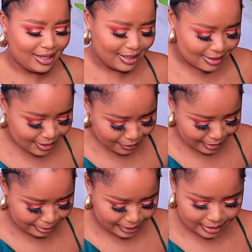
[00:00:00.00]
It's a
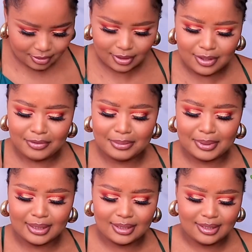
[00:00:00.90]
ribbon, not a
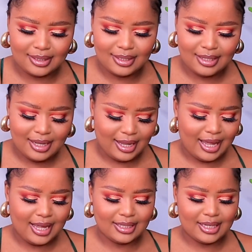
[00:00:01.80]
ribbon, a
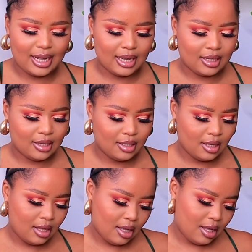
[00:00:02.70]
hair tie.
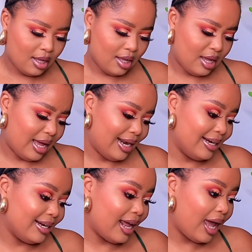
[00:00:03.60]

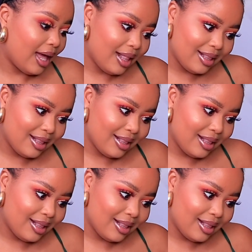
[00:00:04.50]
And nails.